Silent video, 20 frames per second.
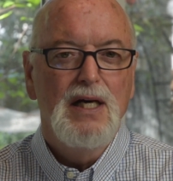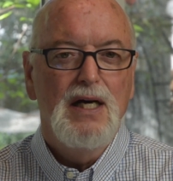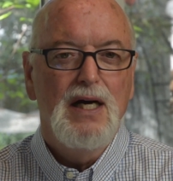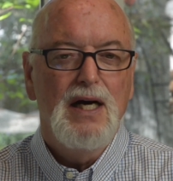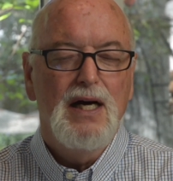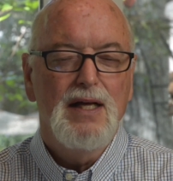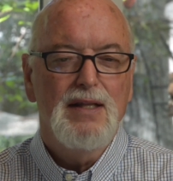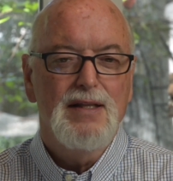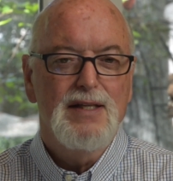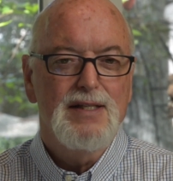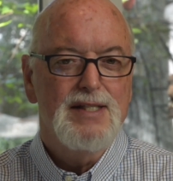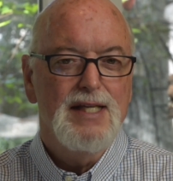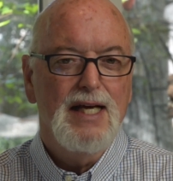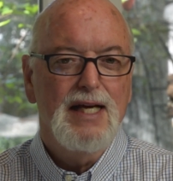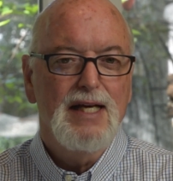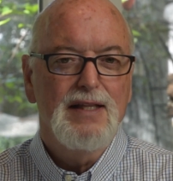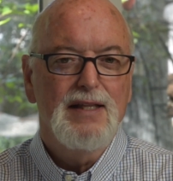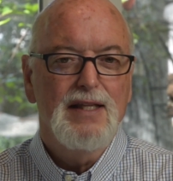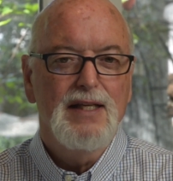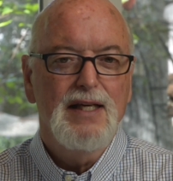Uh, the
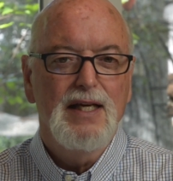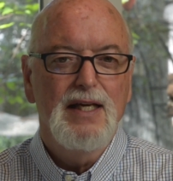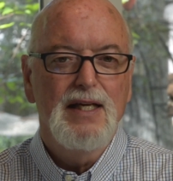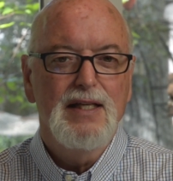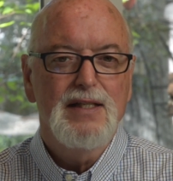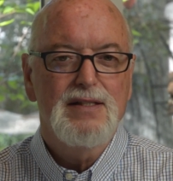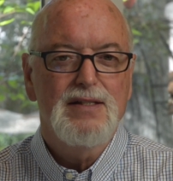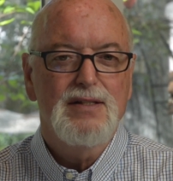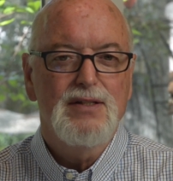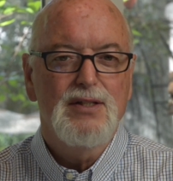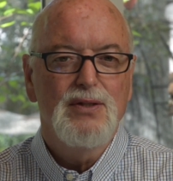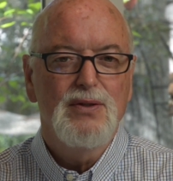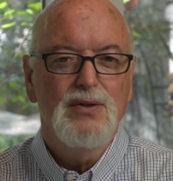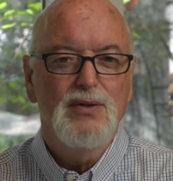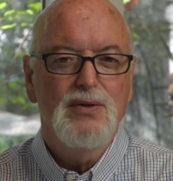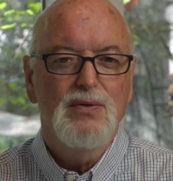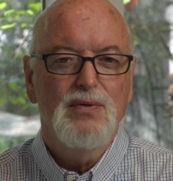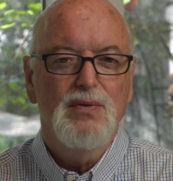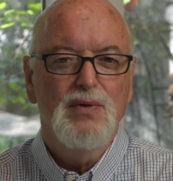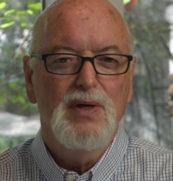second thing is
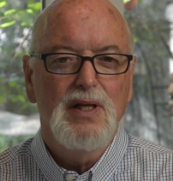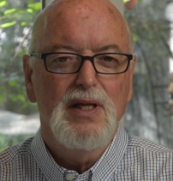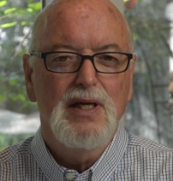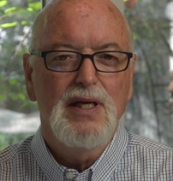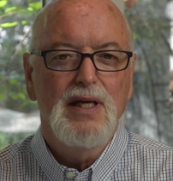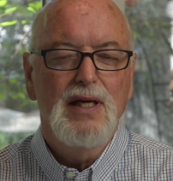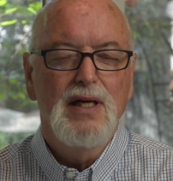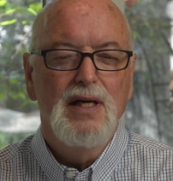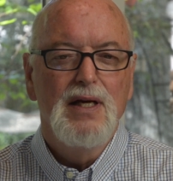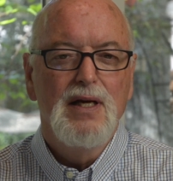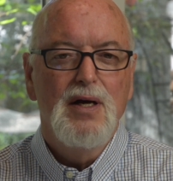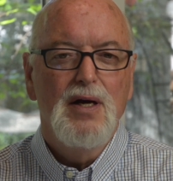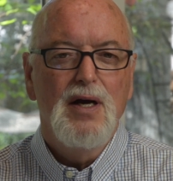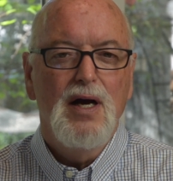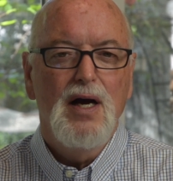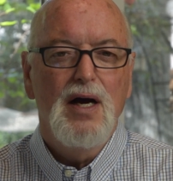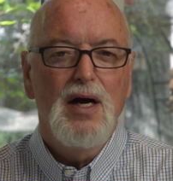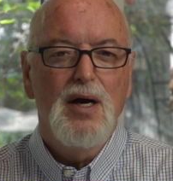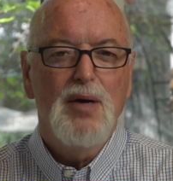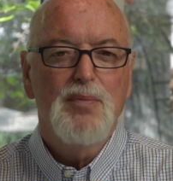to really
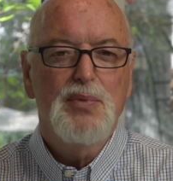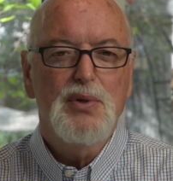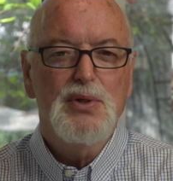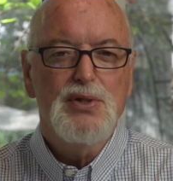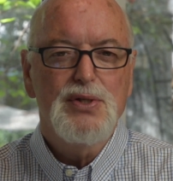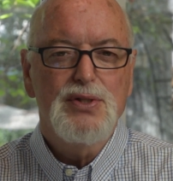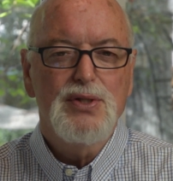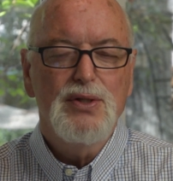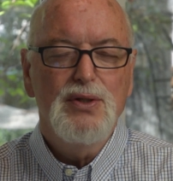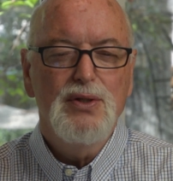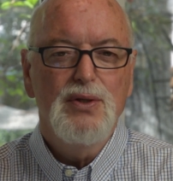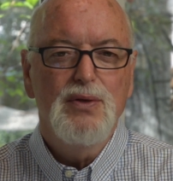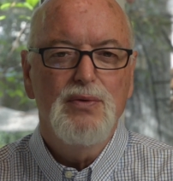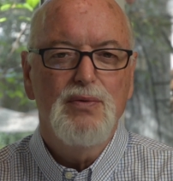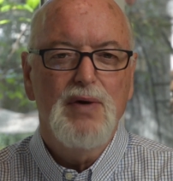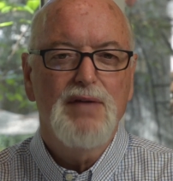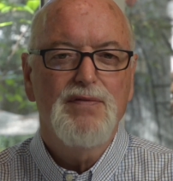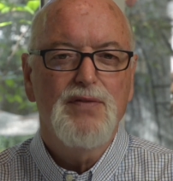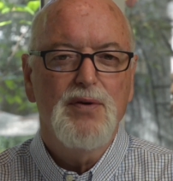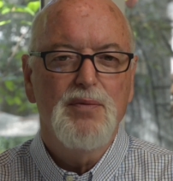uh, pursue
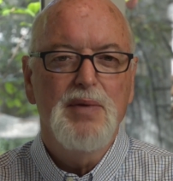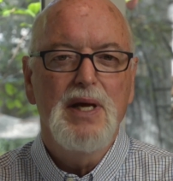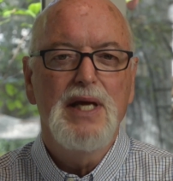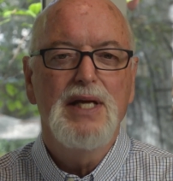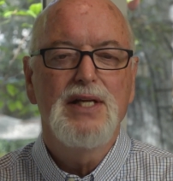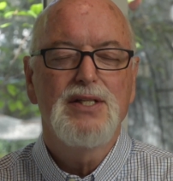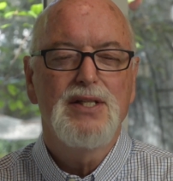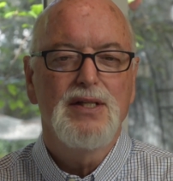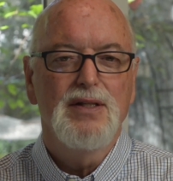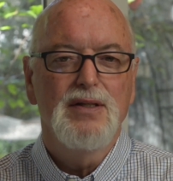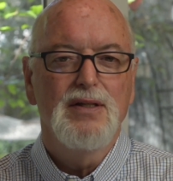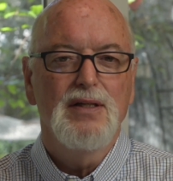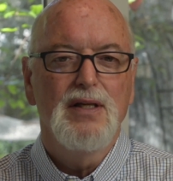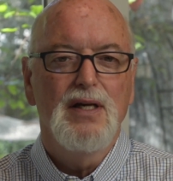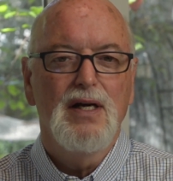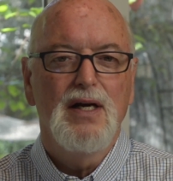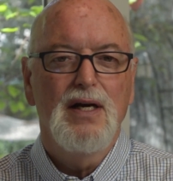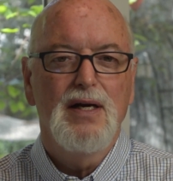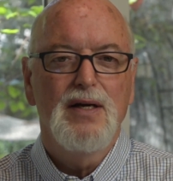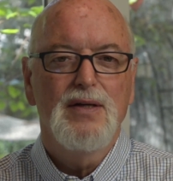reformation.
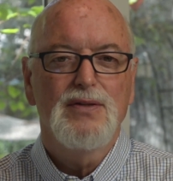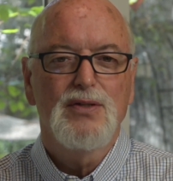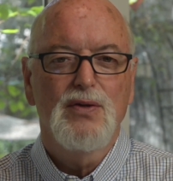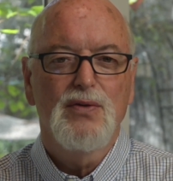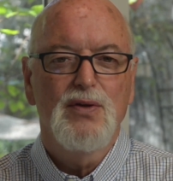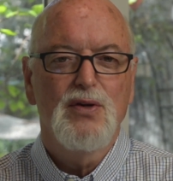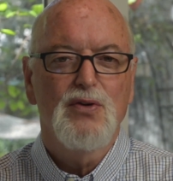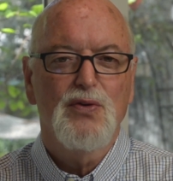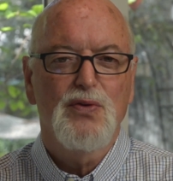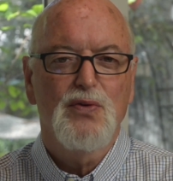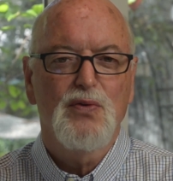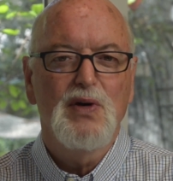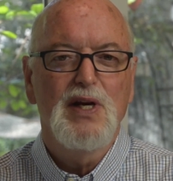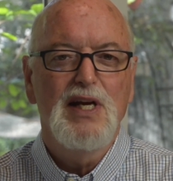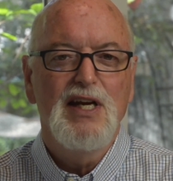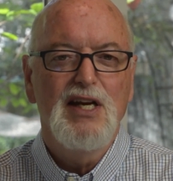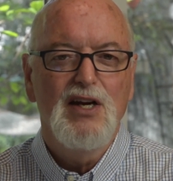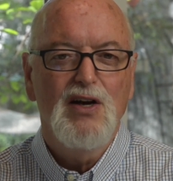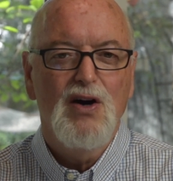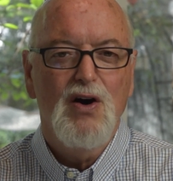Uh, so there are
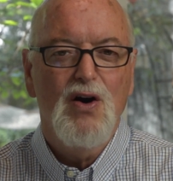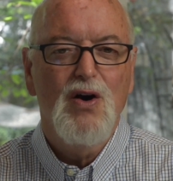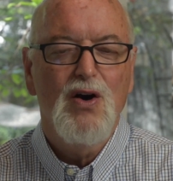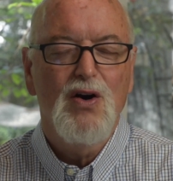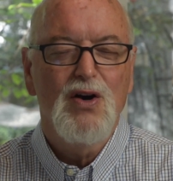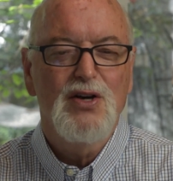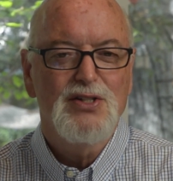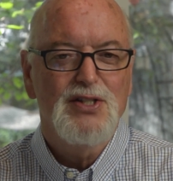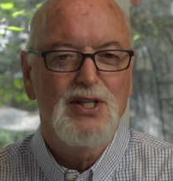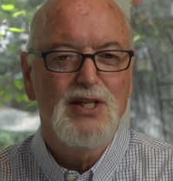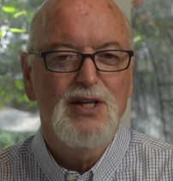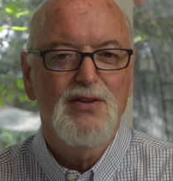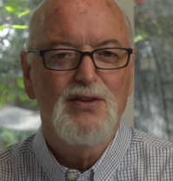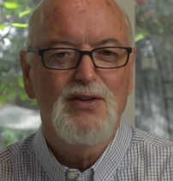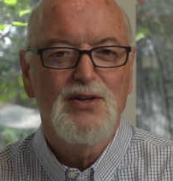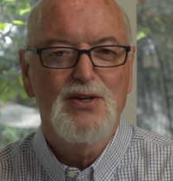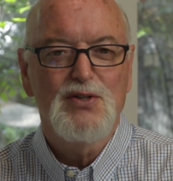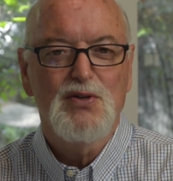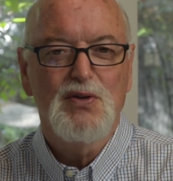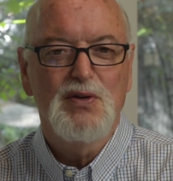three R's here
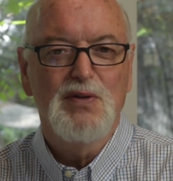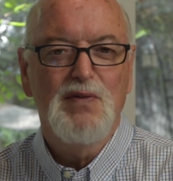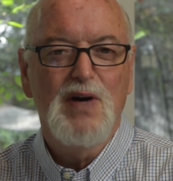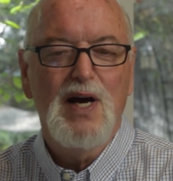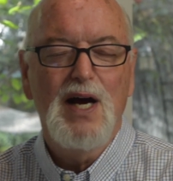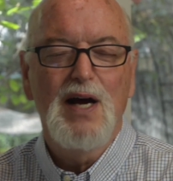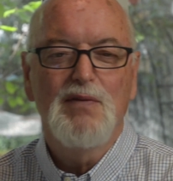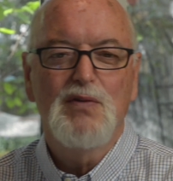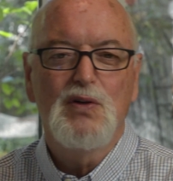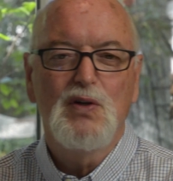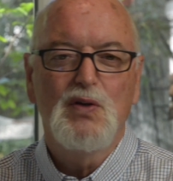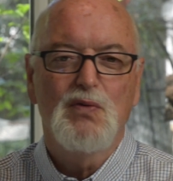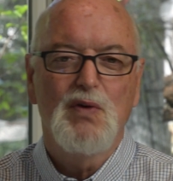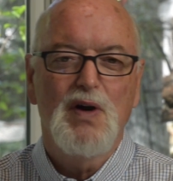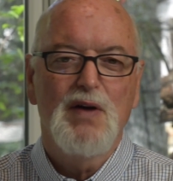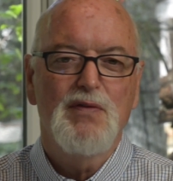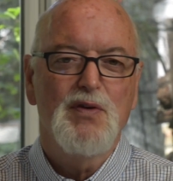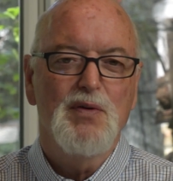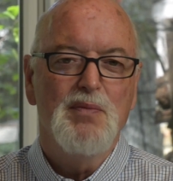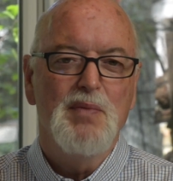there's revival,
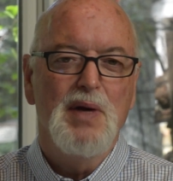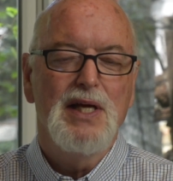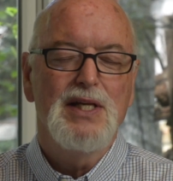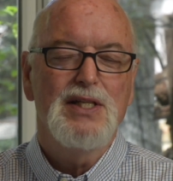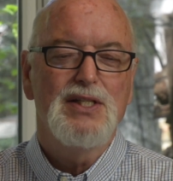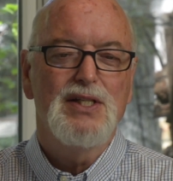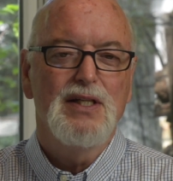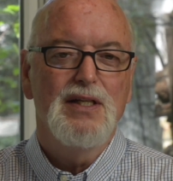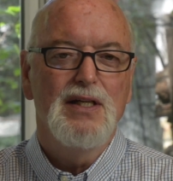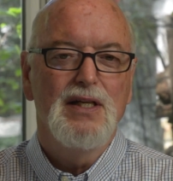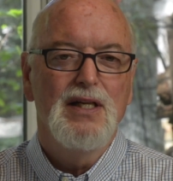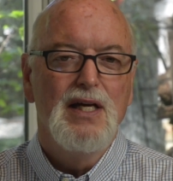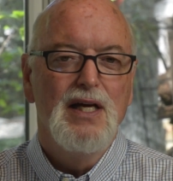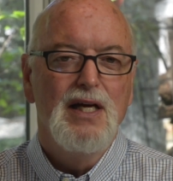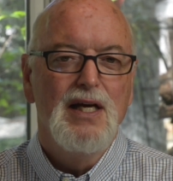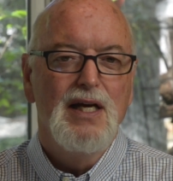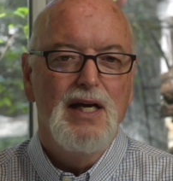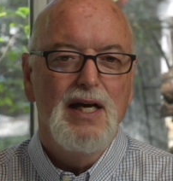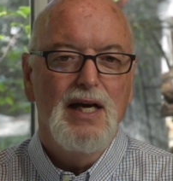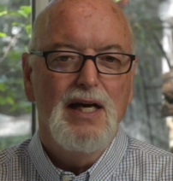reformation,
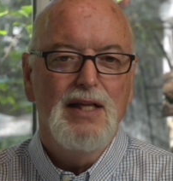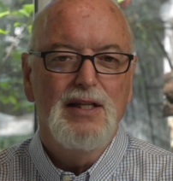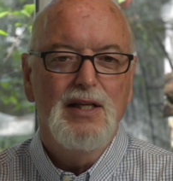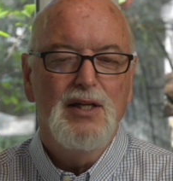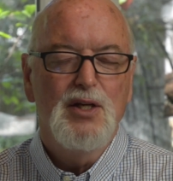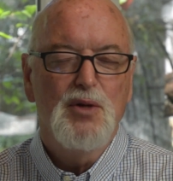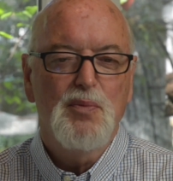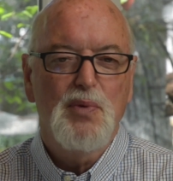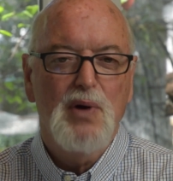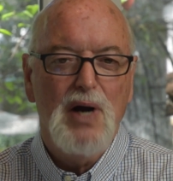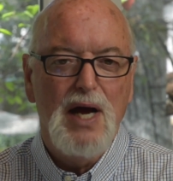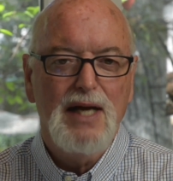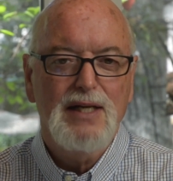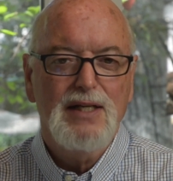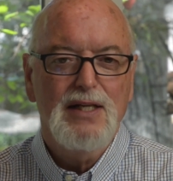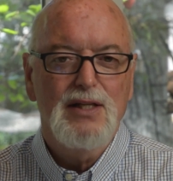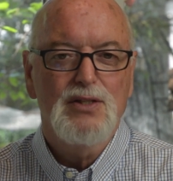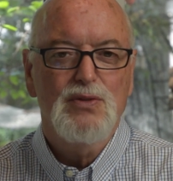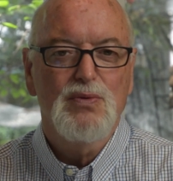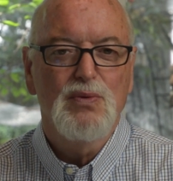and then to
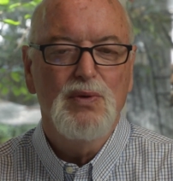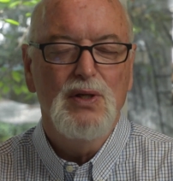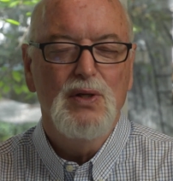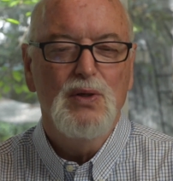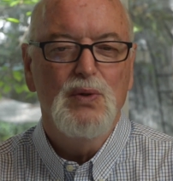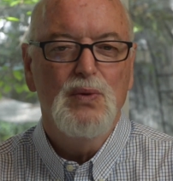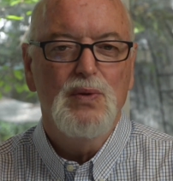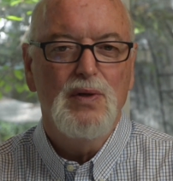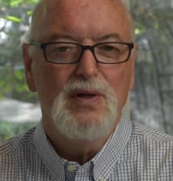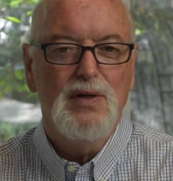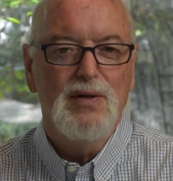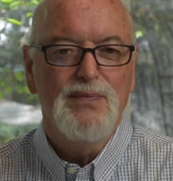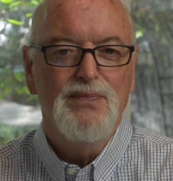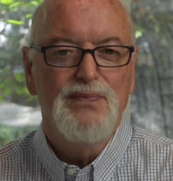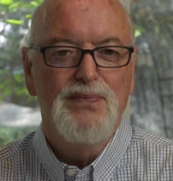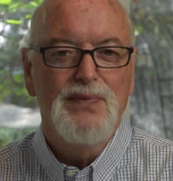practice renewal,